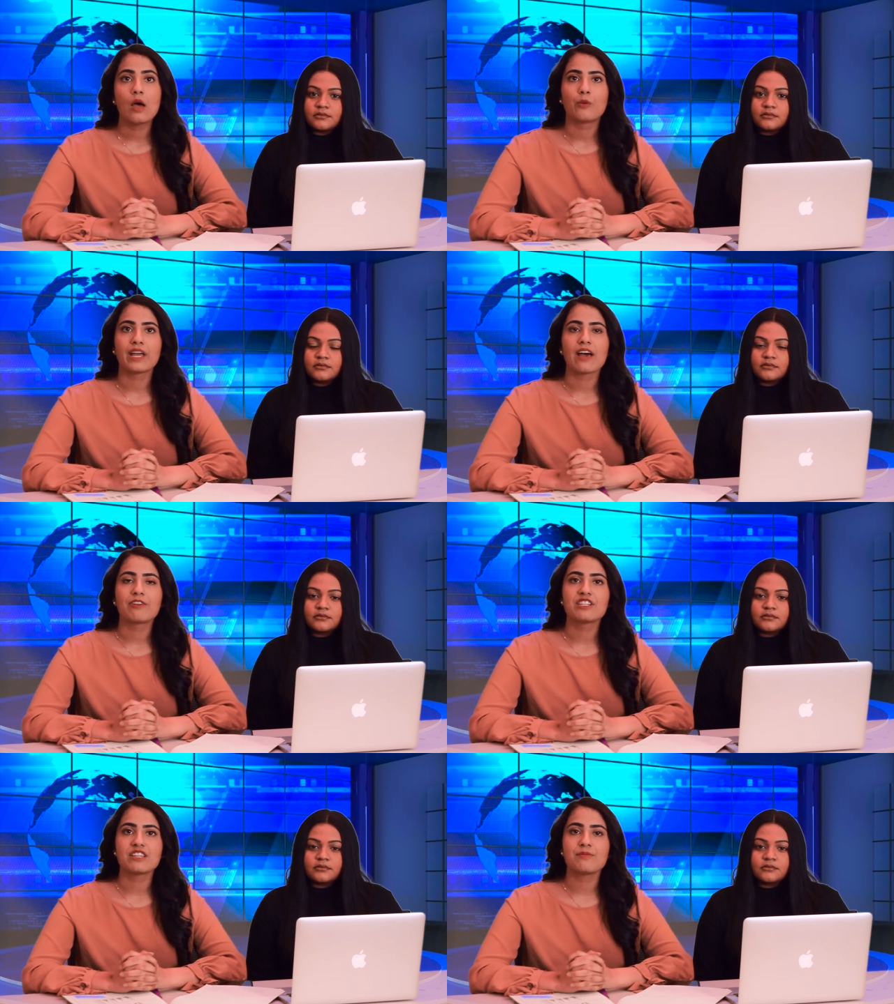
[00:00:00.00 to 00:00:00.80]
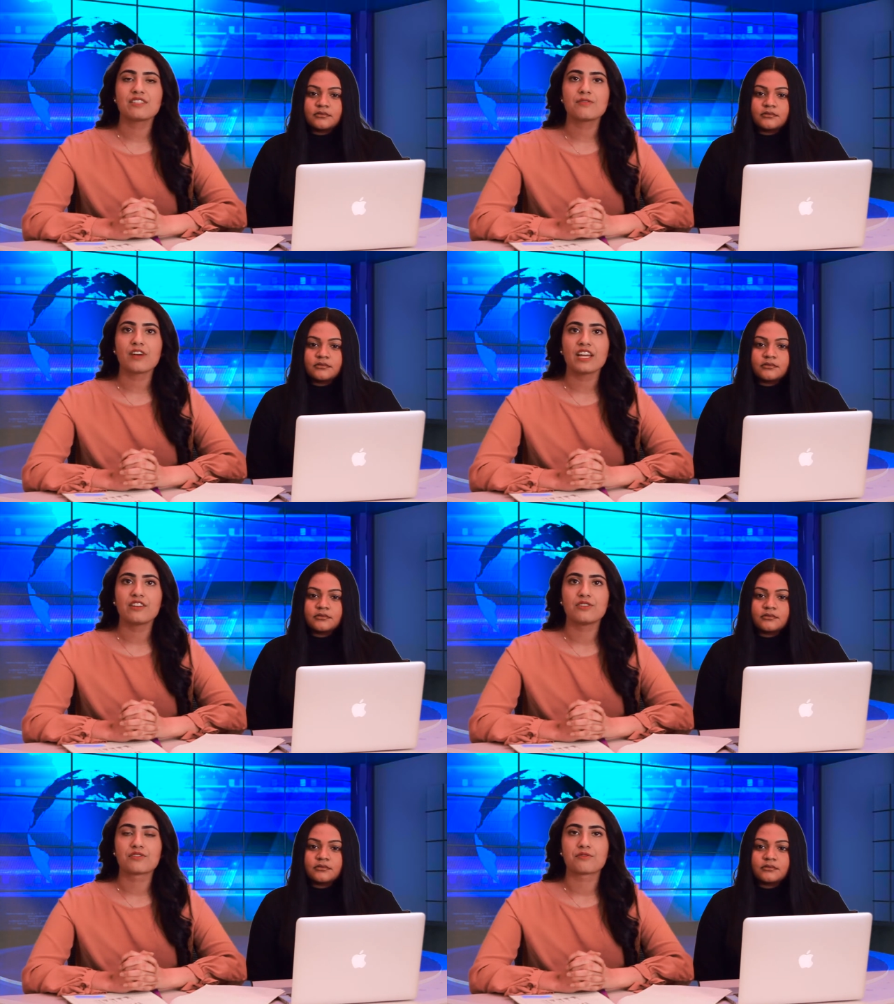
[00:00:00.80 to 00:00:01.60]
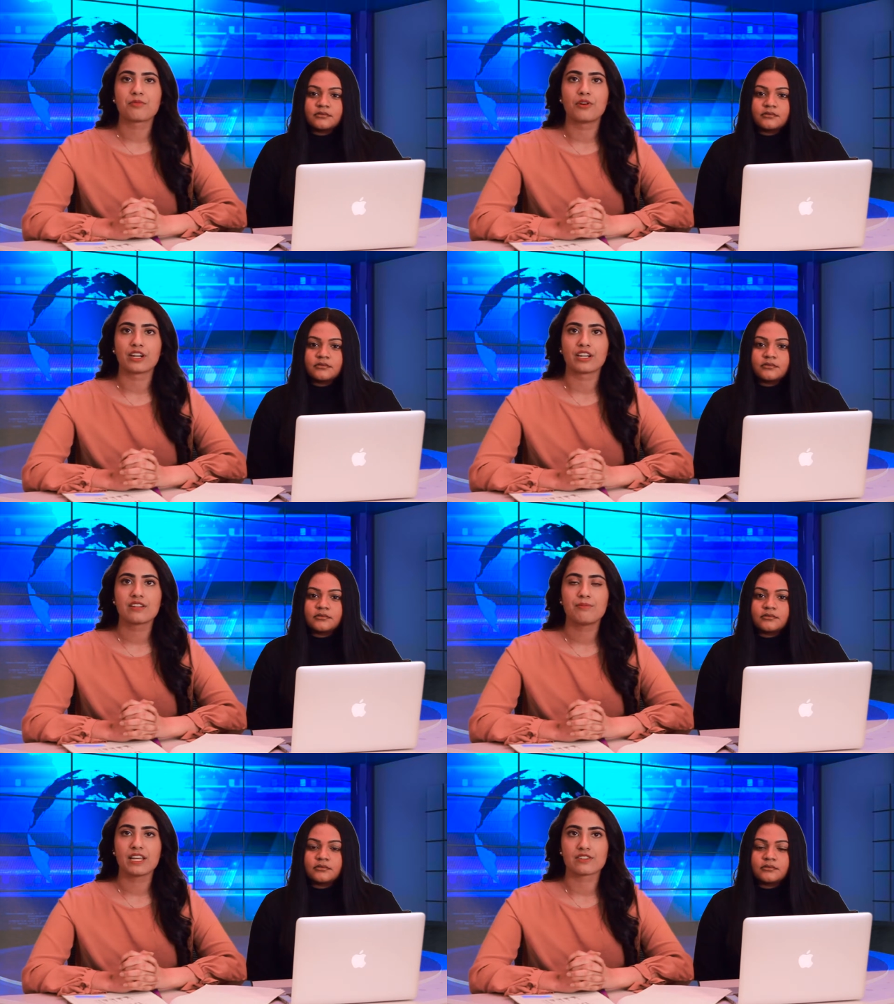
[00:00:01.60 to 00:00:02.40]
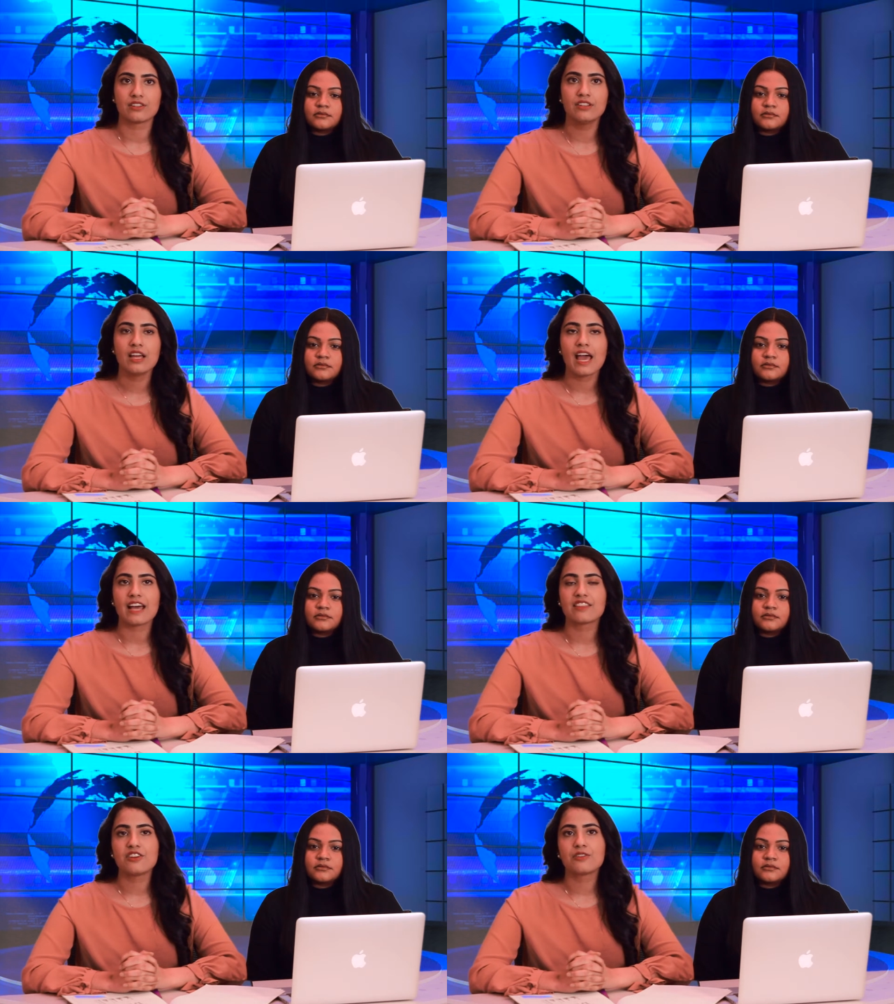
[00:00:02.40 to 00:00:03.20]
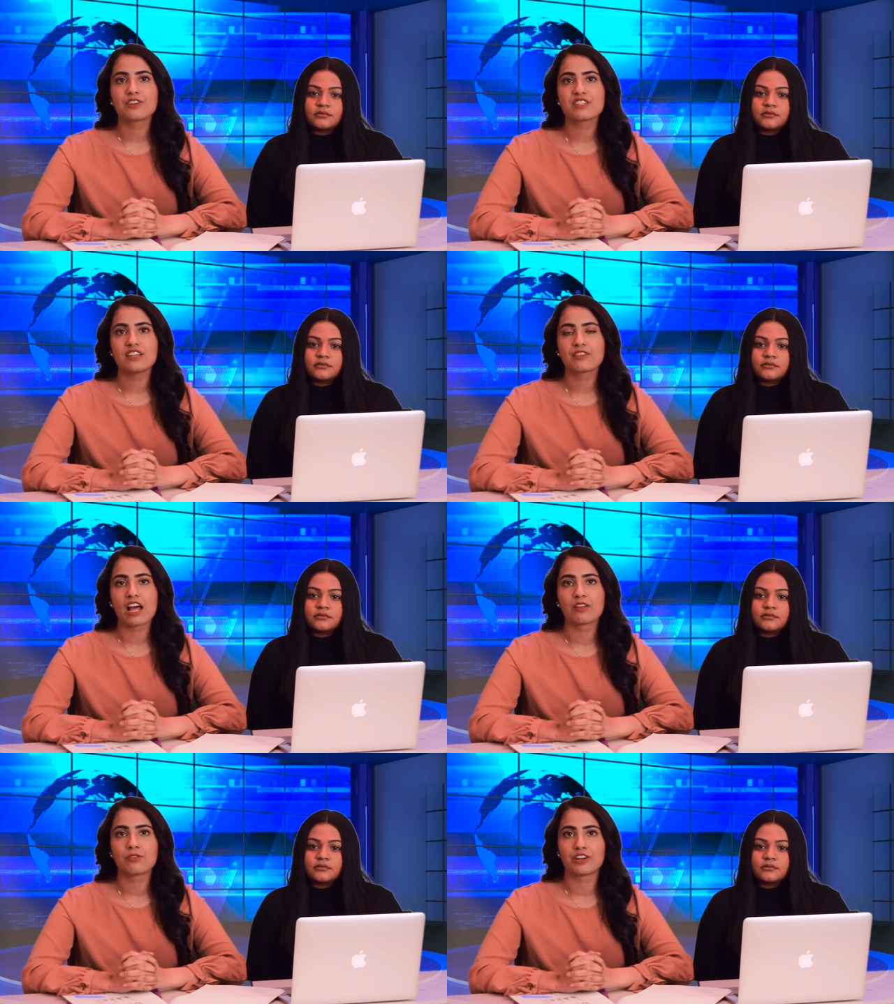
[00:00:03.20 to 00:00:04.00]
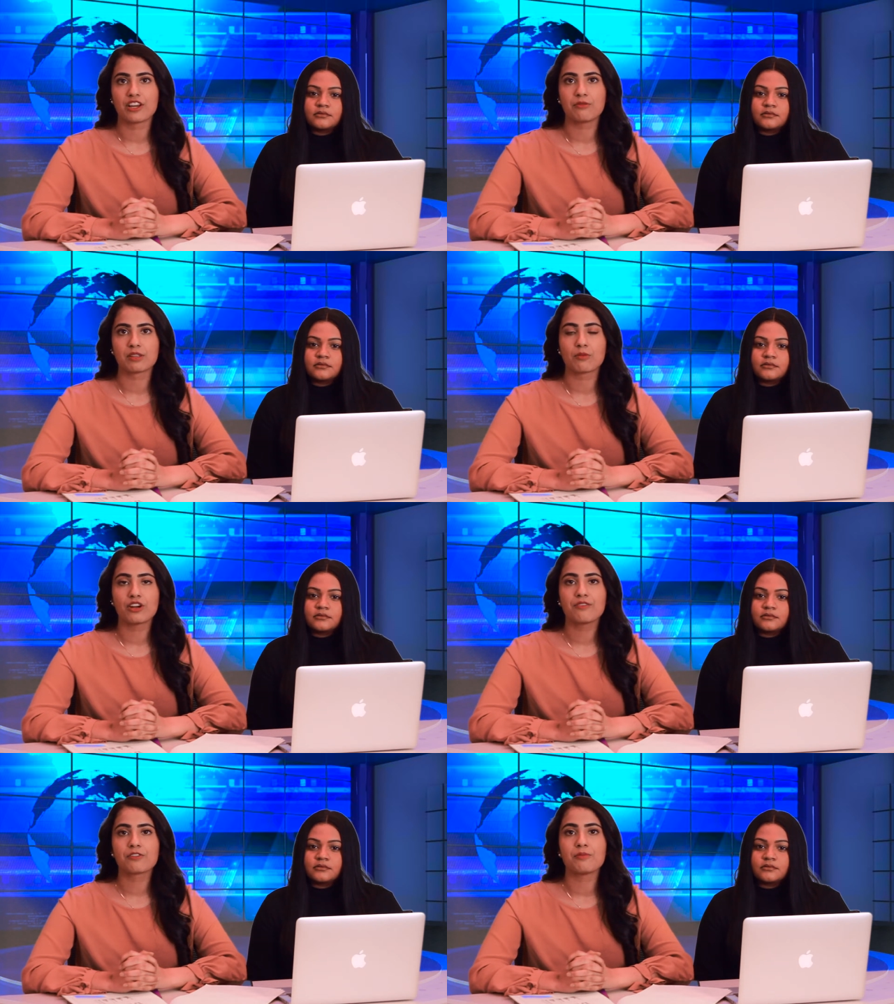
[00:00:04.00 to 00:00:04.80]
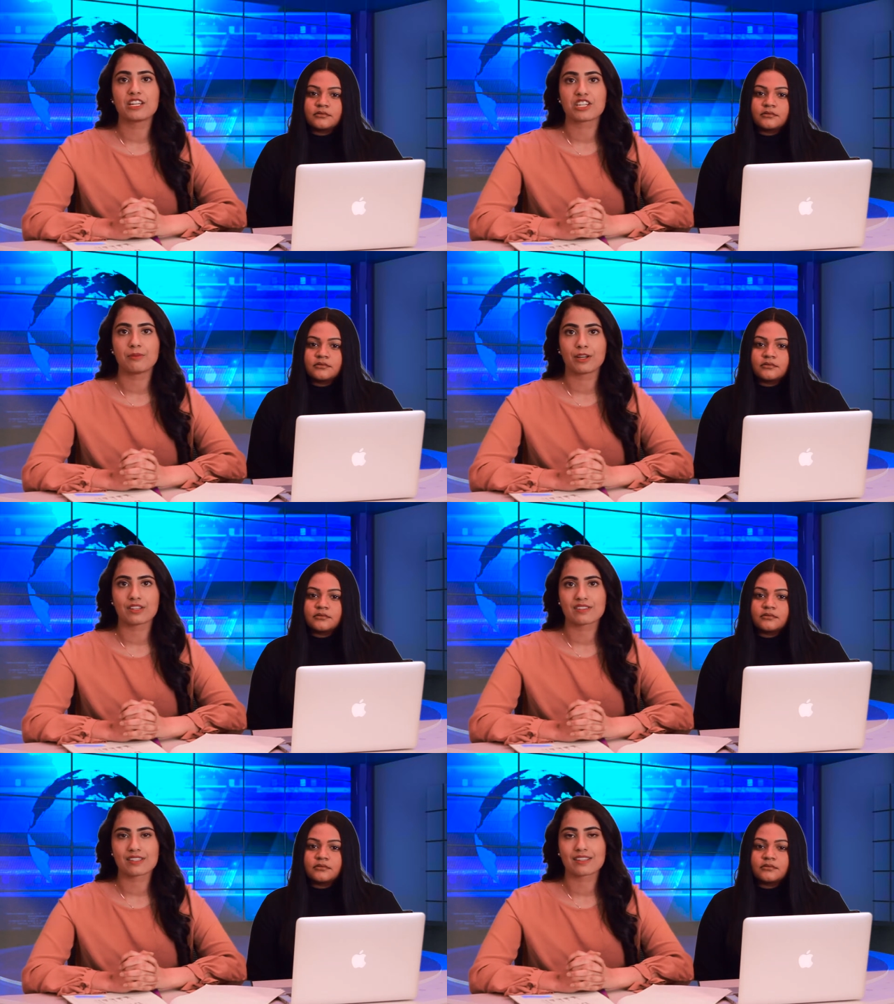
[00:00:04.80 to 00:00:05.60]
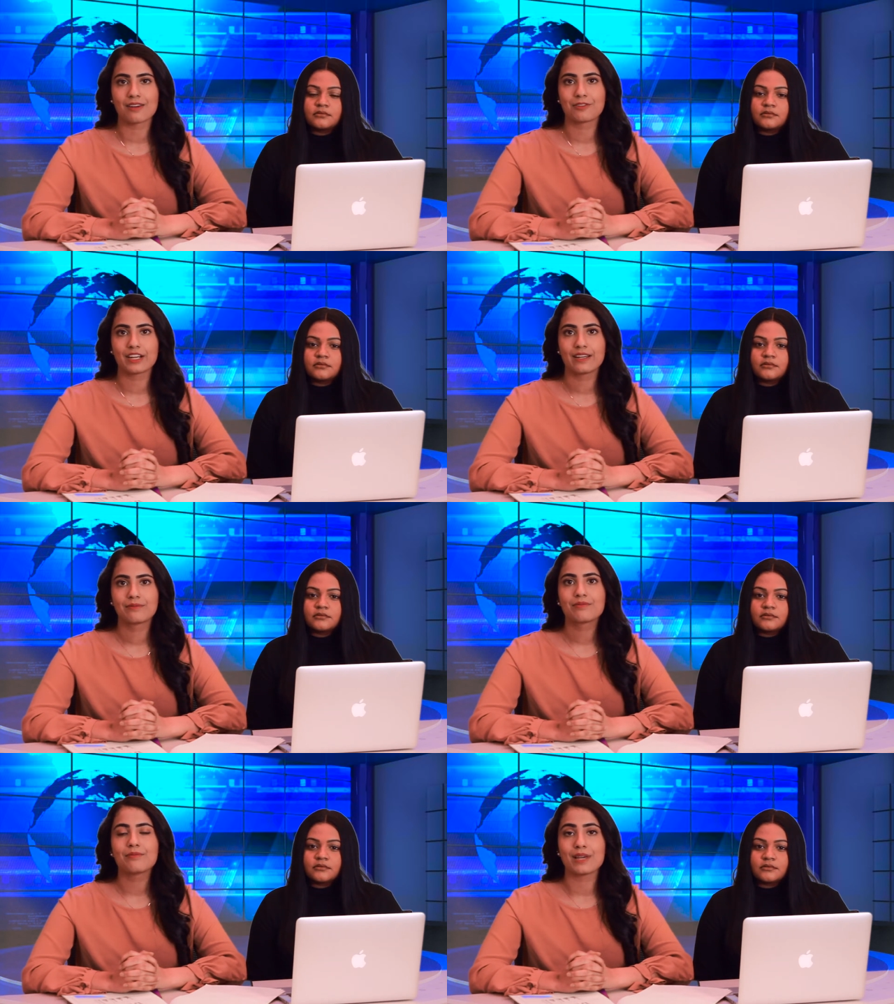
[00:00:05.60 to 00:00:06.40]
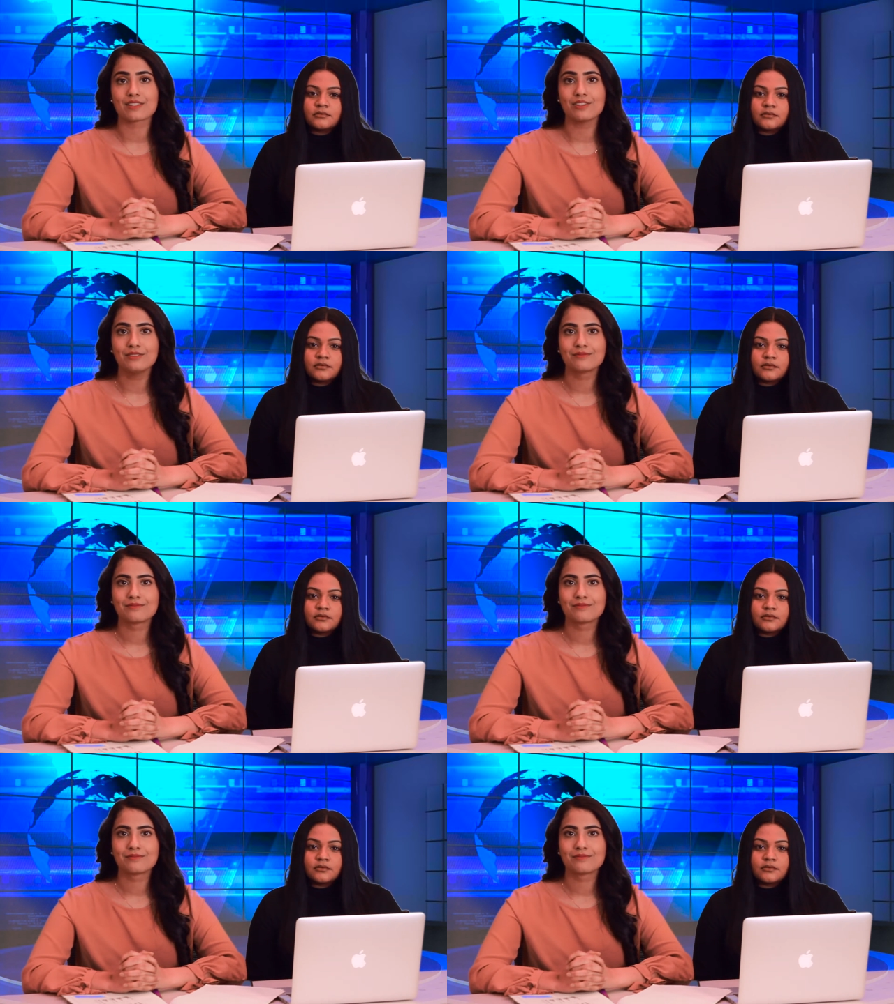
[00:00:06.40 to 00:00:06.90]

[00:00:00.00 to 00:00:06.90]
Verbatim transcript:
Speaker 1: We have our Demystifying News reporter, Basil, at the University of California with more information about this discovery. Basil?